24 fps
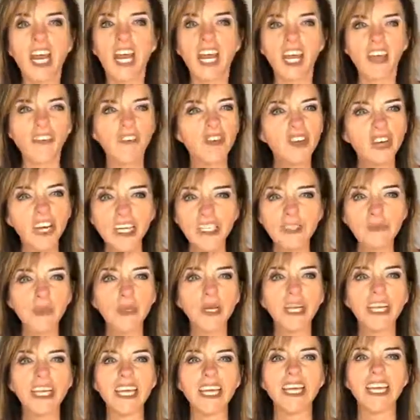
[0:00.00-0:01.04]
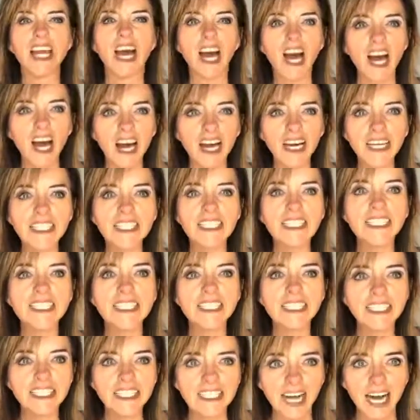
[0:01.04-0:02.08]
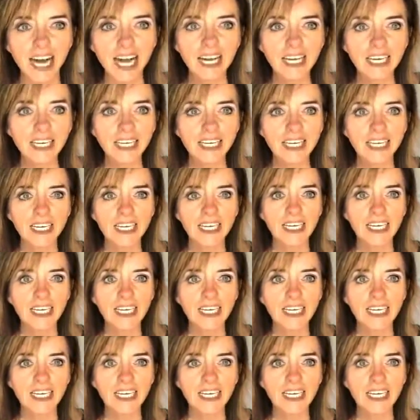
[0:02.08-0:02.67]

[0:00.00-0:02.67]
if you guys want to get unstuck,